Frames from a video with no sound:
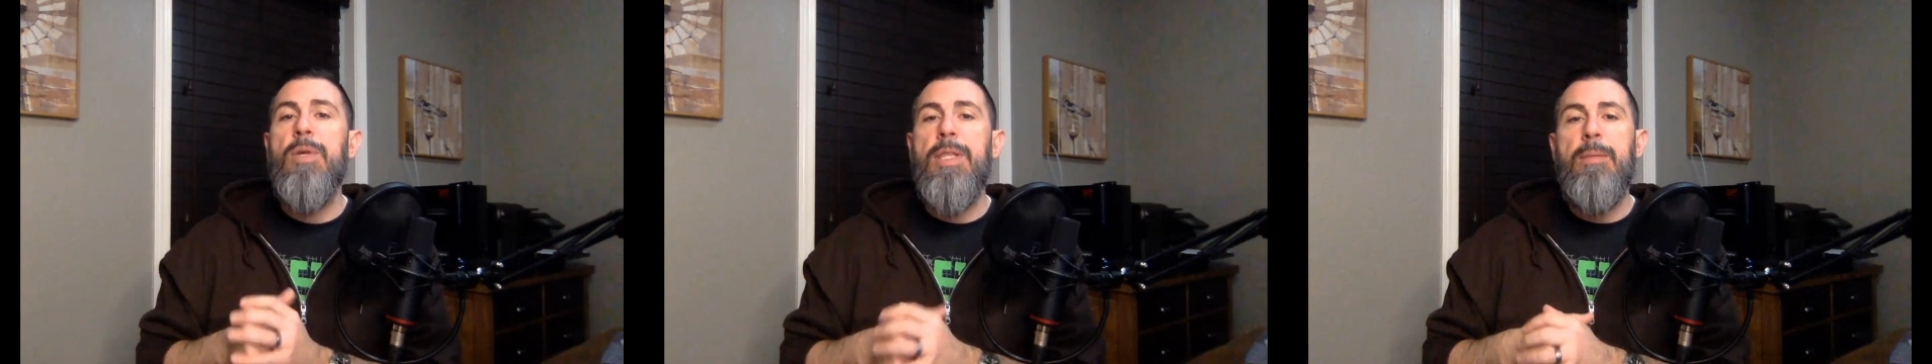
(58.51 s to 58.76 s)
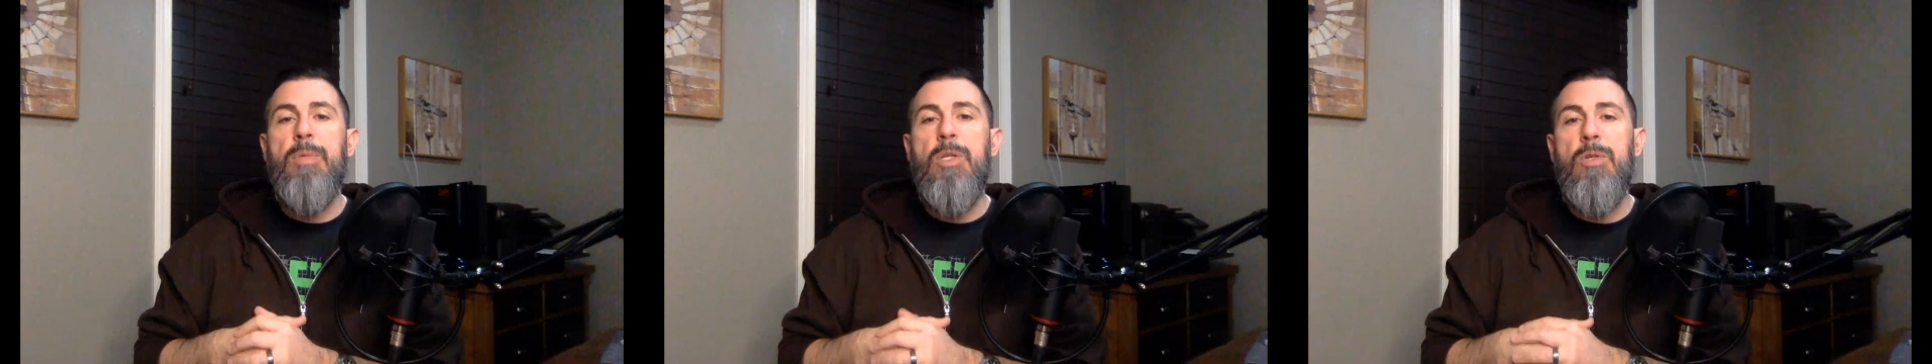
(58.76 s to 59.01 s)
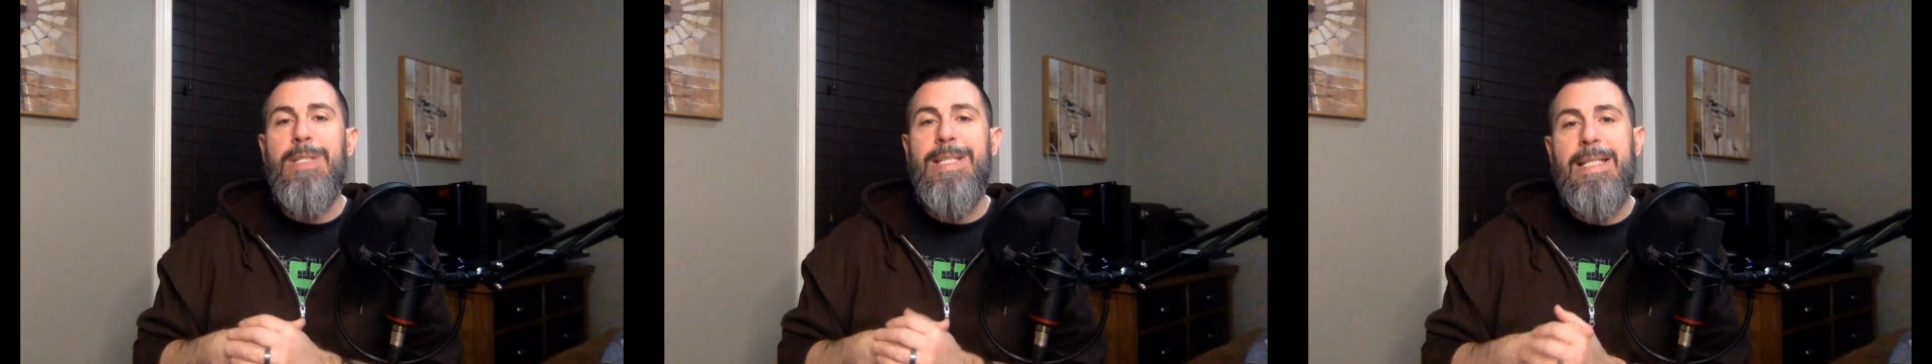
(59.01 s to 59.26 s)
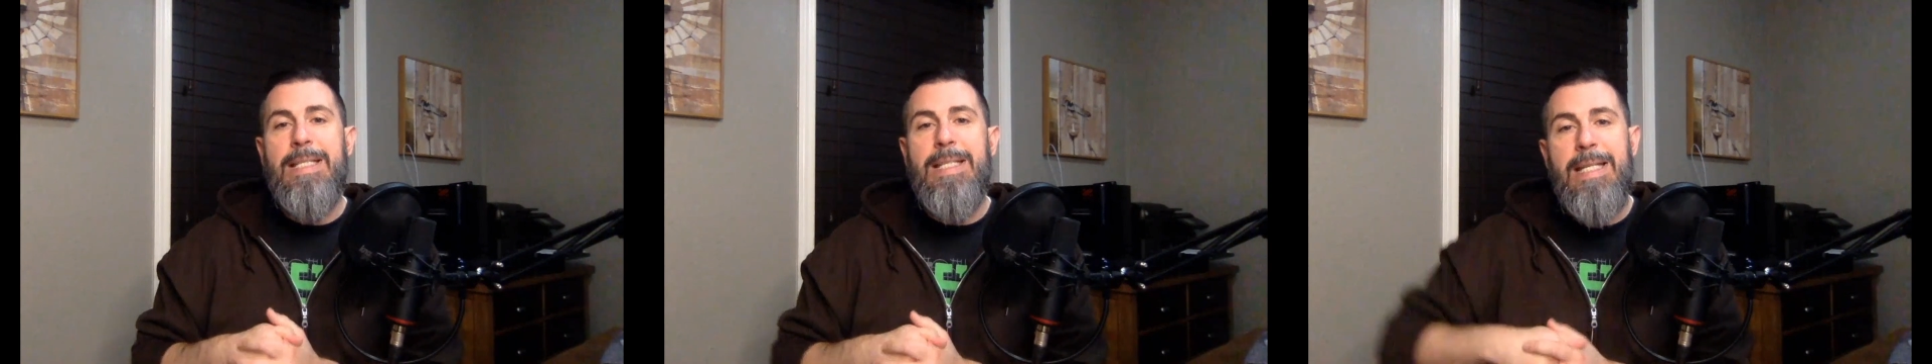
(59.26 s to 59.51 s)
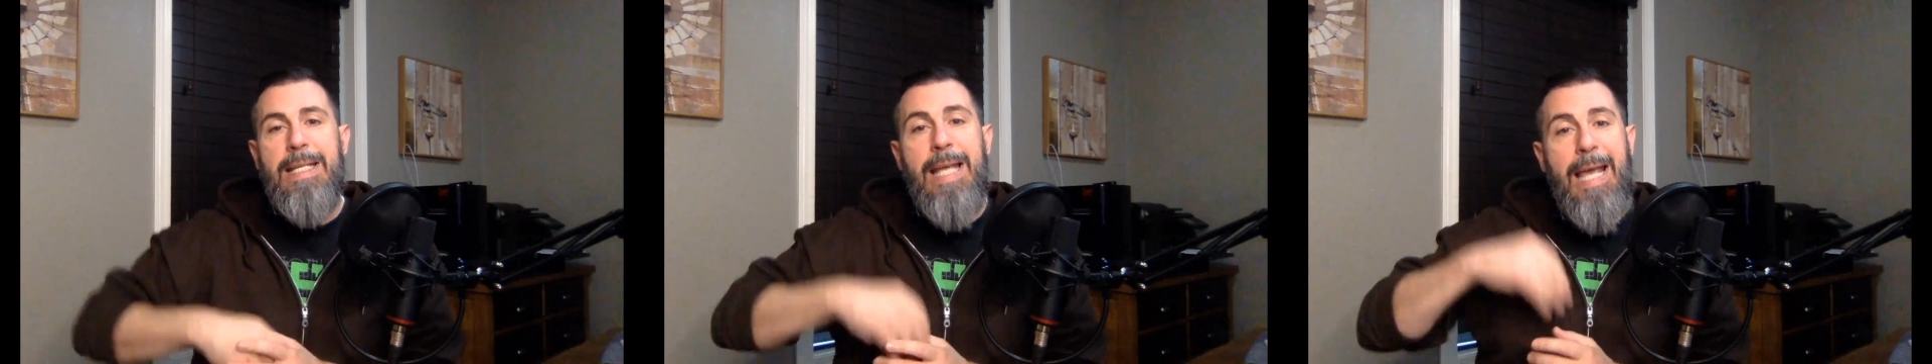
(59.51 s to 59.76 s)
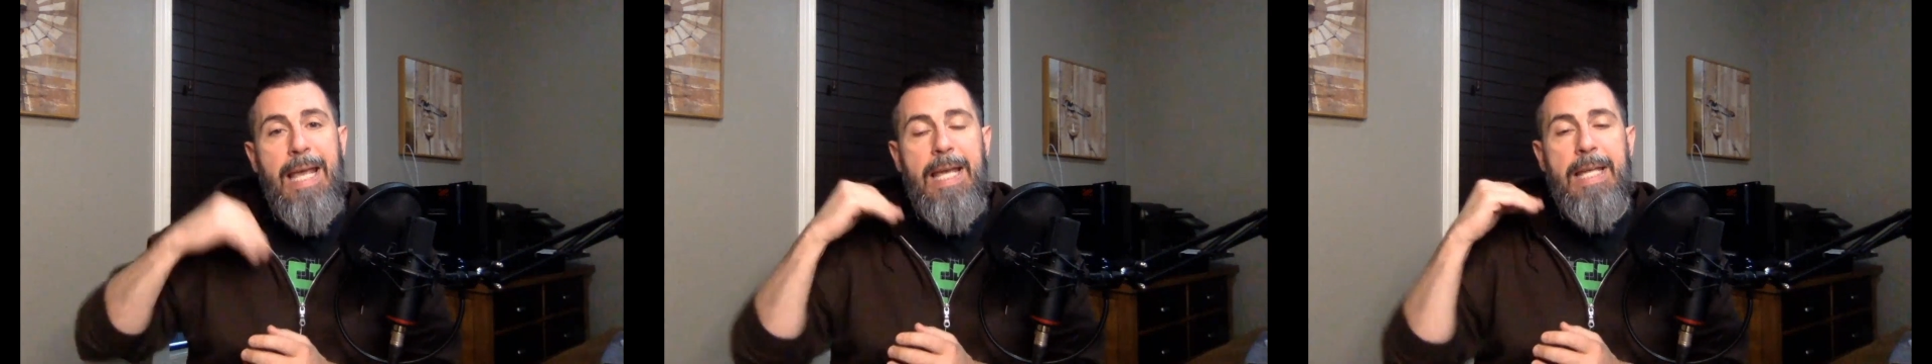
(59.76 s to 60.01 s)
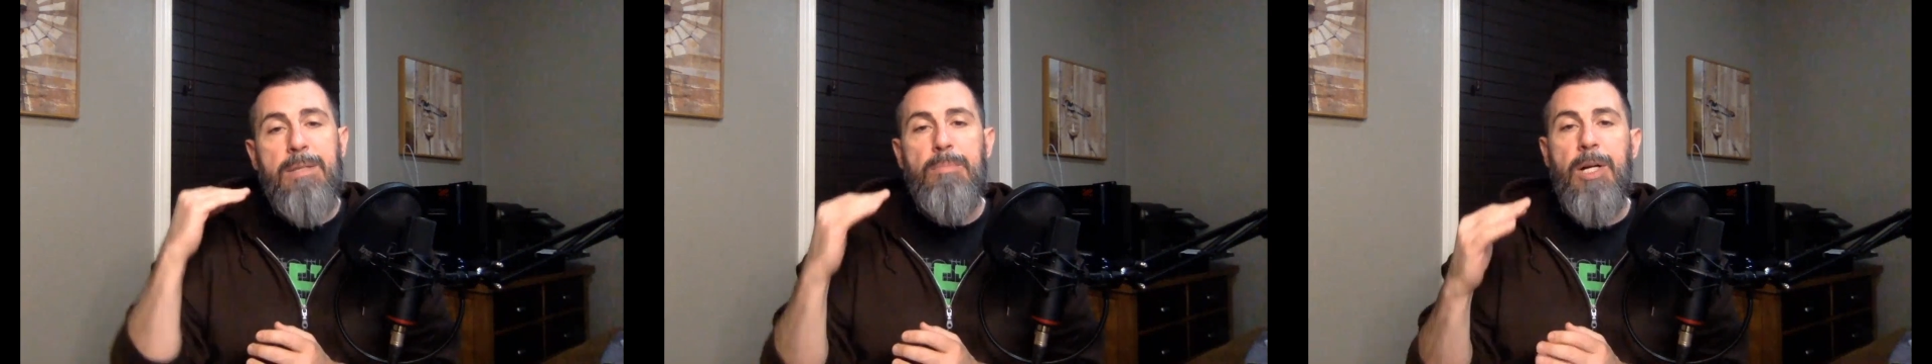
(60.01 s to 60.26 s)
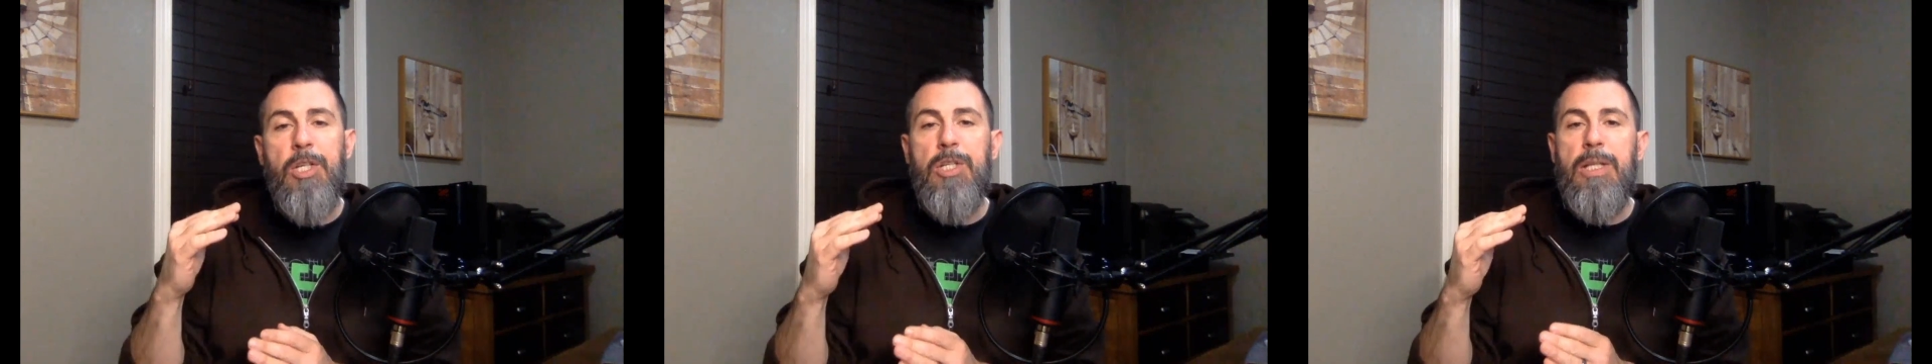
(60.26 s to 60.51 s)
with MQTT, it's
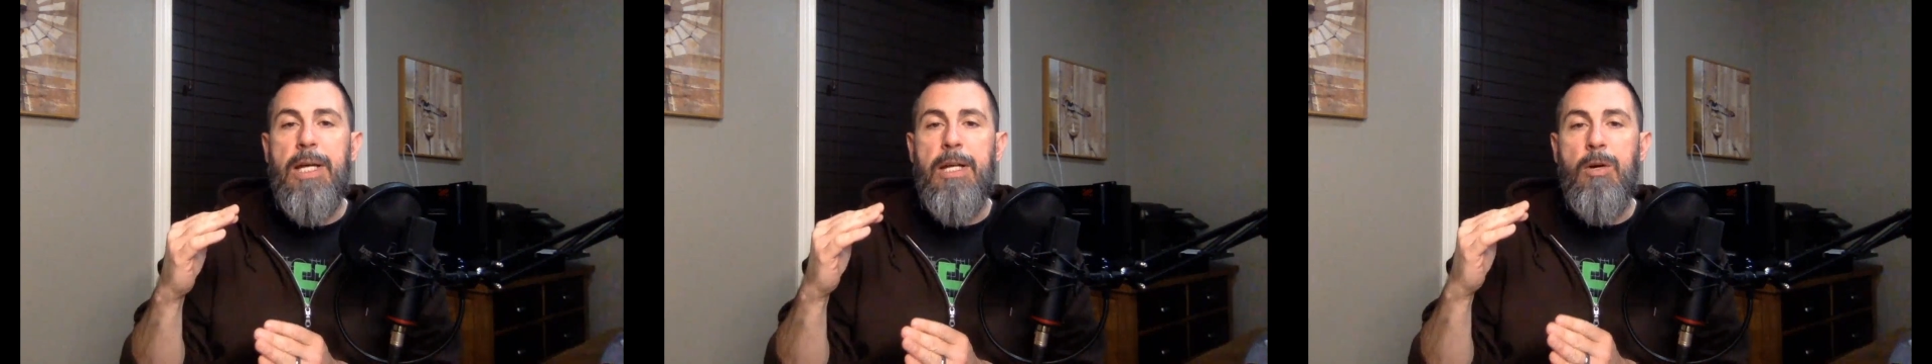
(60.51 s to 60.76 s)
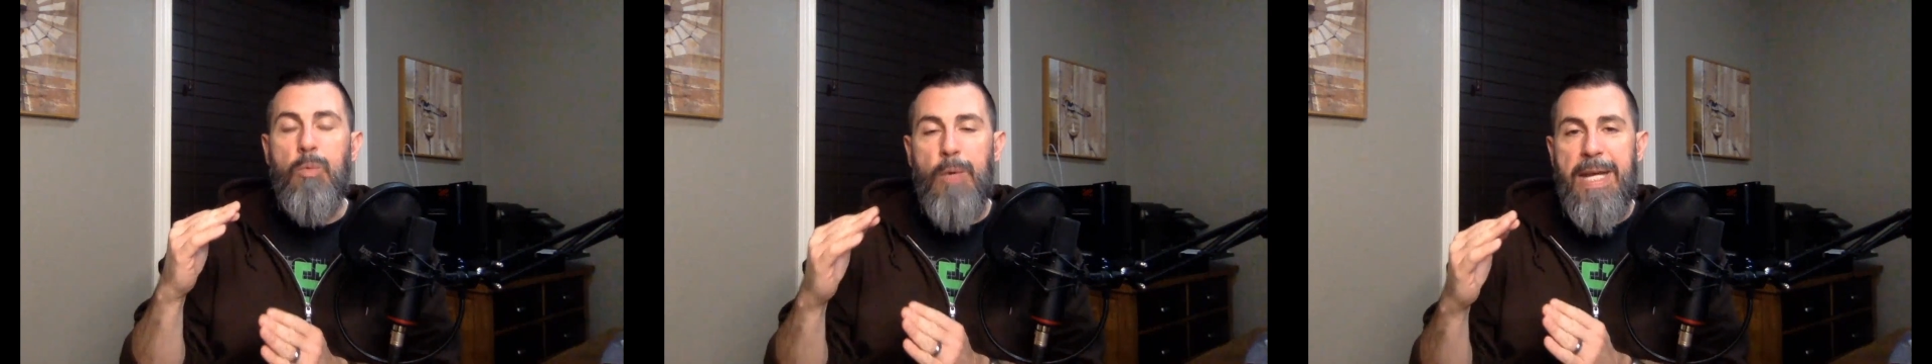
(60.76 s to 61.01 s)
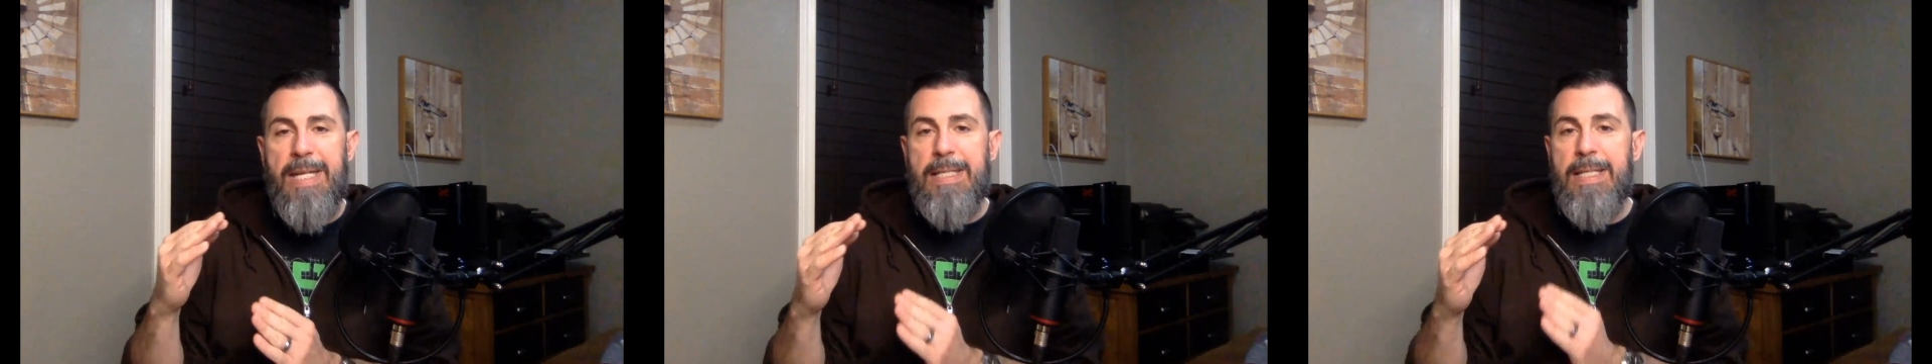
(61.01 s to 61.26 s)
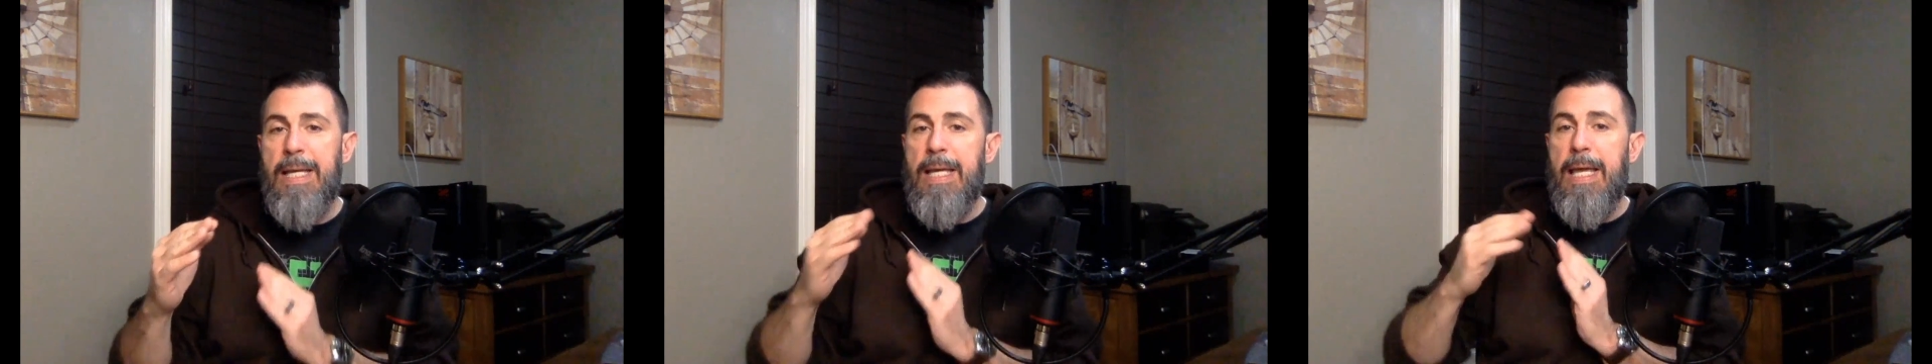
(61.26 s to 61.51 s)
much lighter weight,